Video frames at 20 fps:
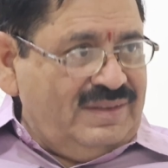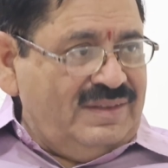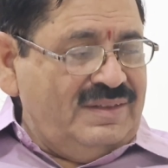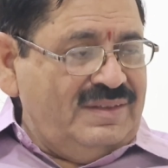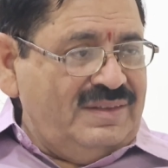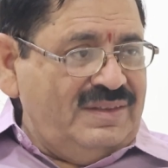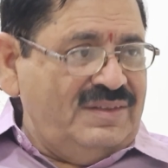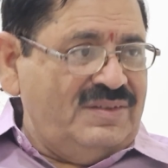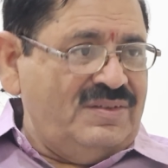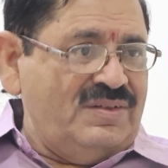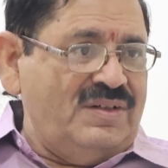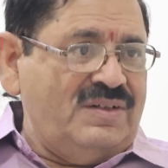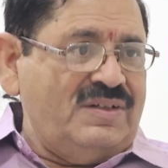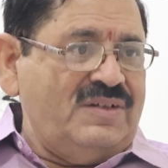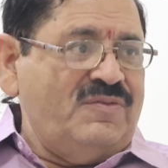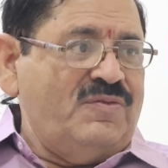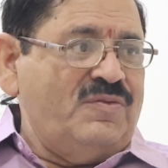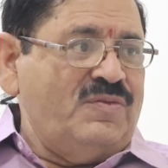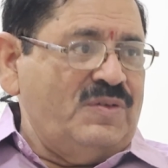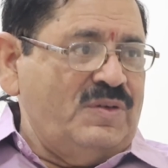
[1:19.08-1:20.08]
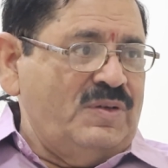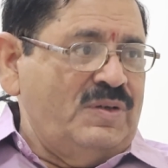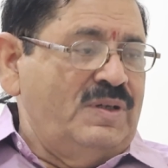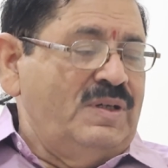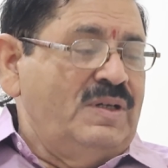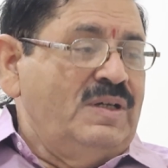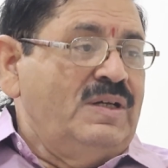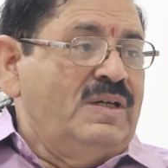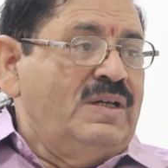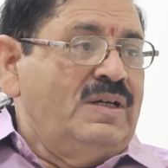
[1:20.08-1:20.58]
this sort of
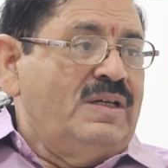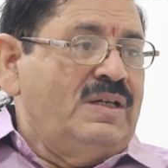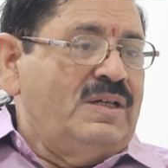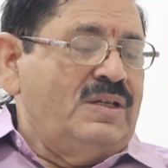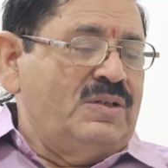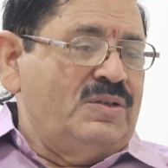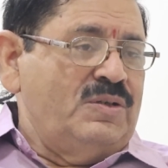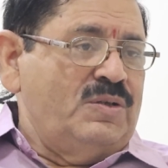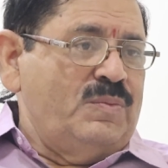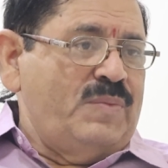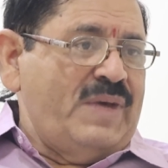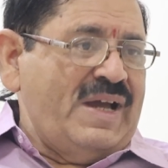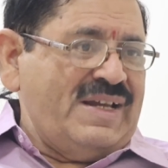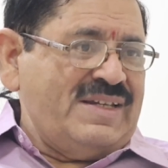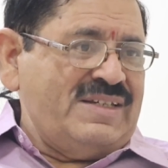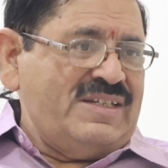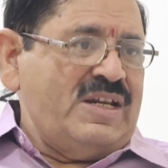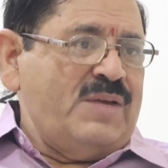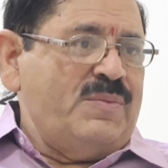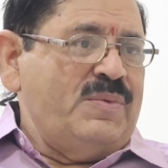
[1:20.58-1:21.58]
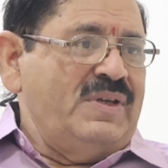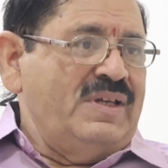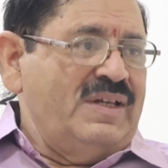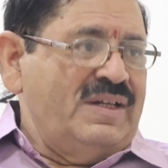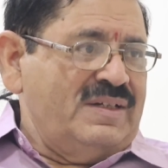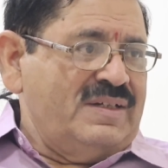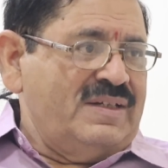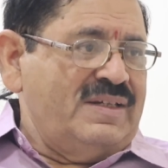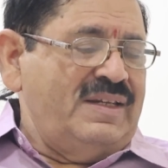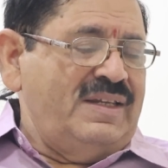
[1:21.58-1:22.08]
backstabbing
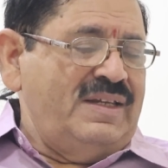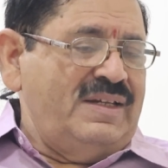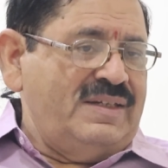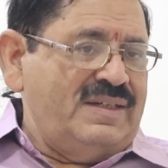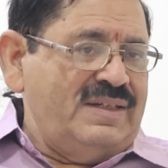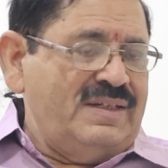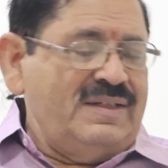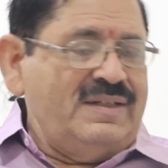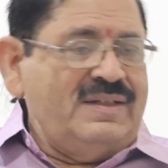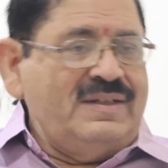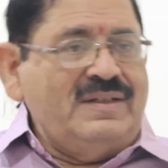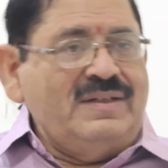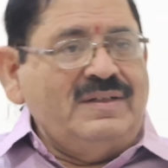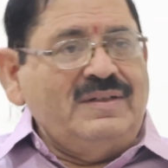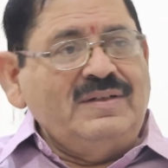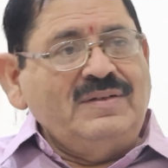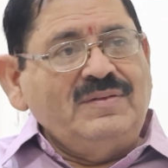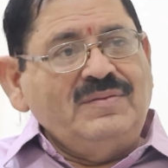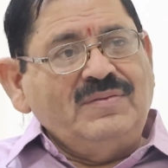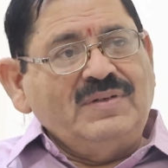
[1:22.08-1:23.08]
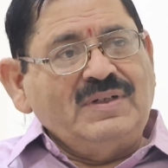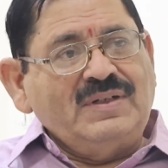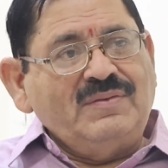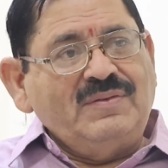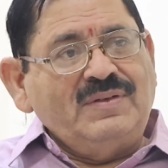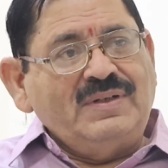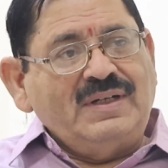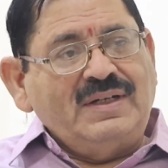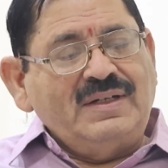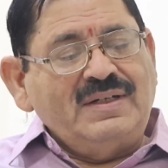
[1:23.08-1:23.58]
or creating
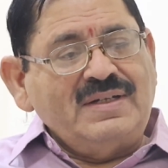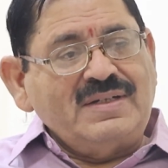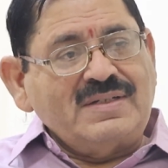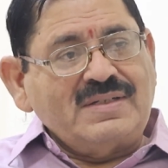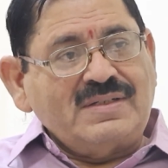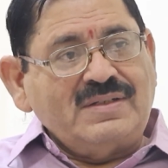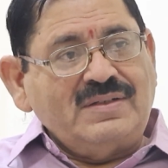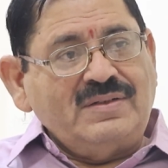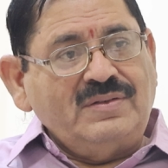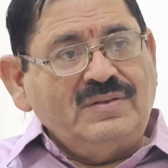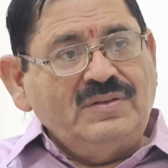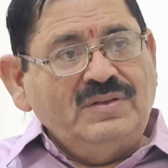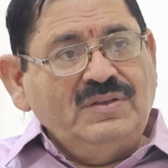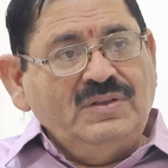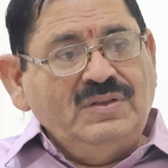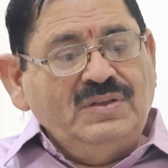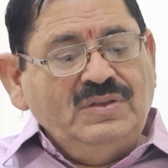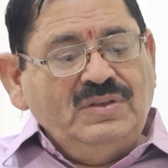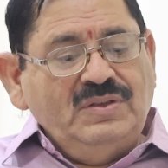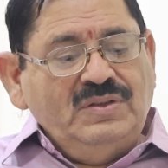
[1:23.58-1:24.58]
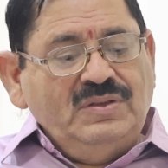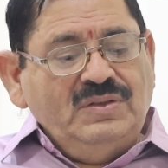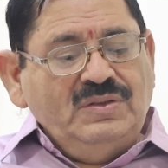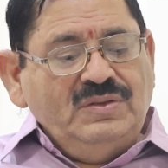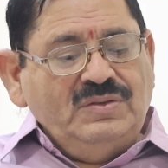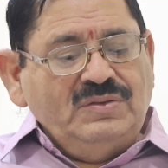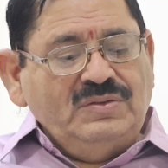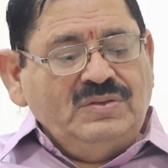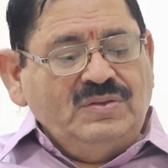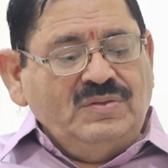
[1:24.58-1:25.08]
whatever unrest.
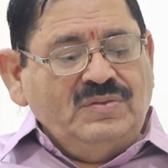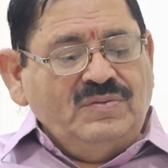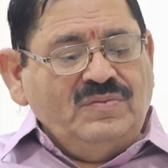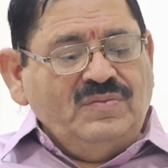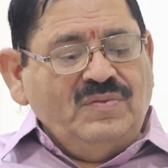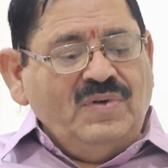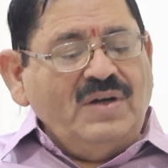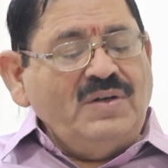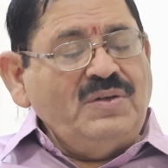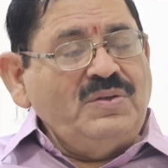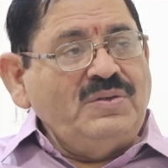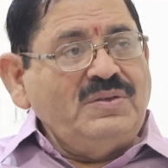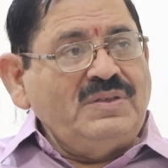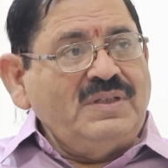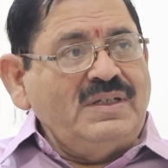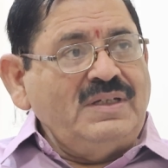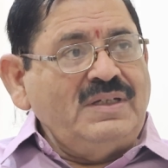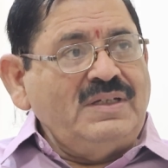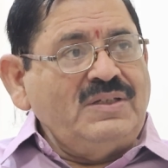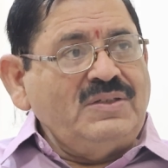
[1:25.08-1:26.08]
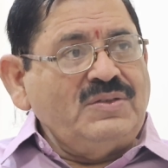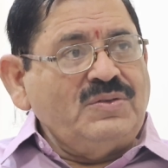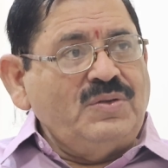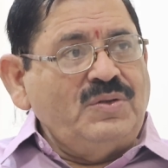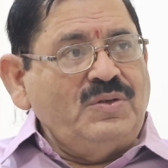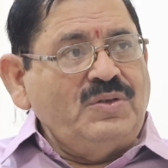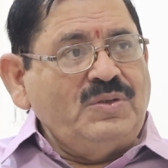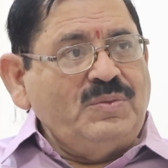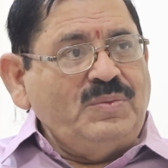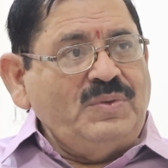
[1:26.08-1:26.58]
So, what do you think is
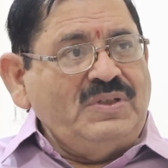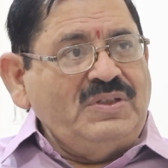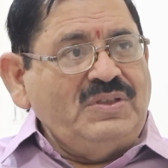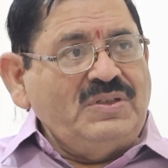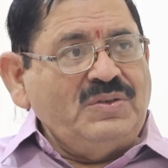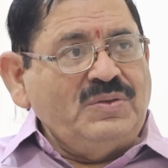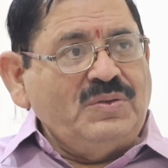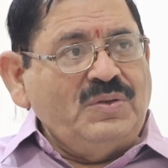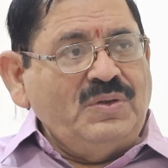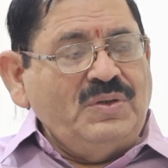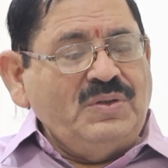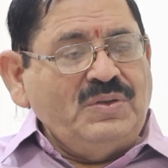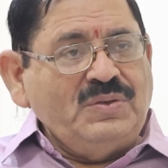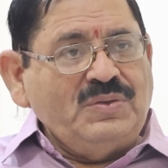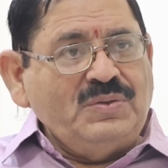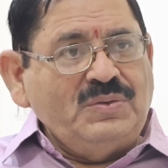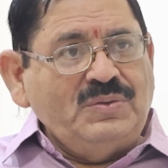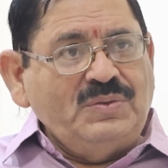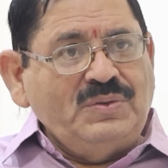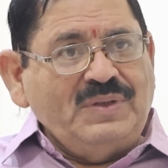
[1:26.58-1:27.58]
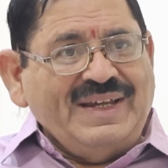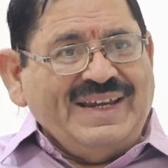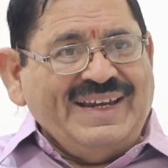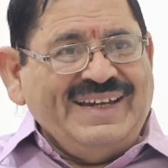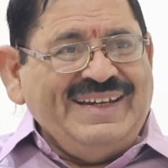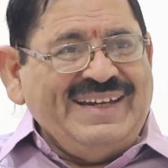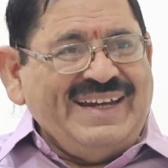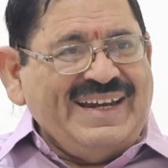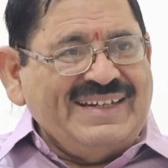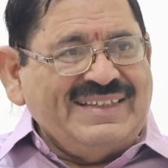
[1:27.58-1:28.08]
going to be? Is it going to
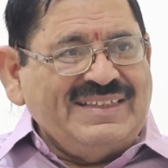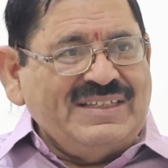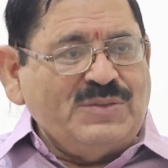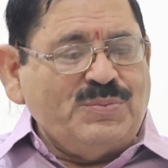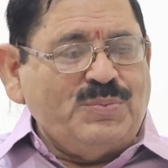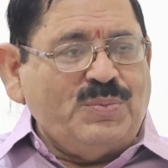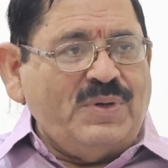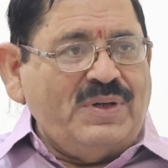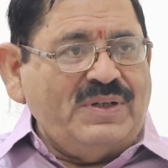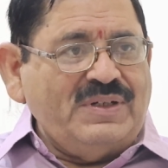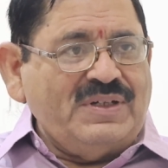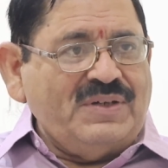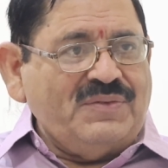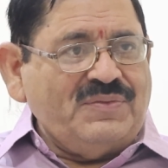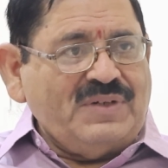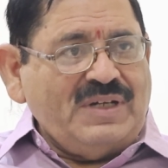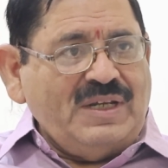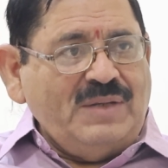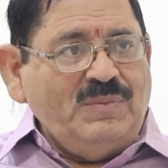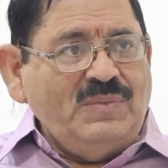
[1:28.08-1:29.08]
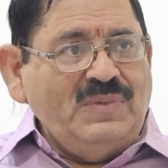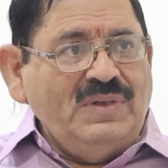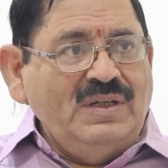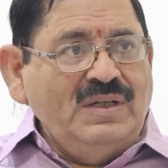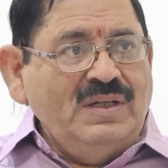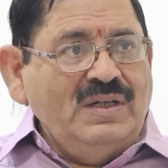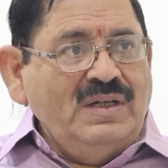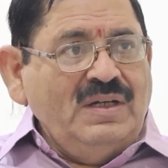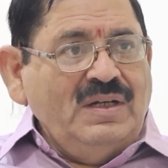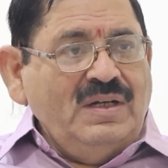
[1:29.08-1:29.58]
end at this point of time,
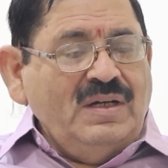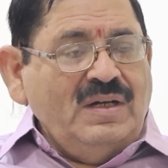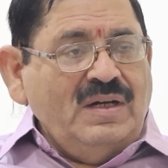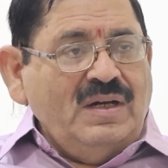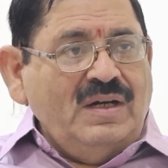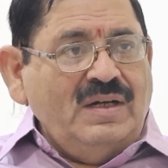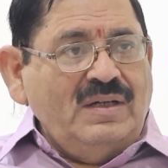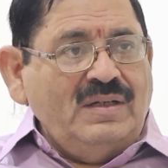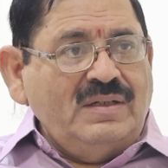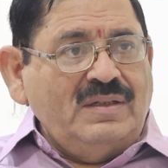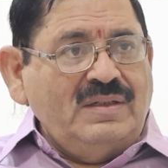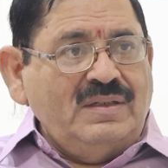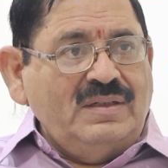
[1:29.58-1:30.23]
or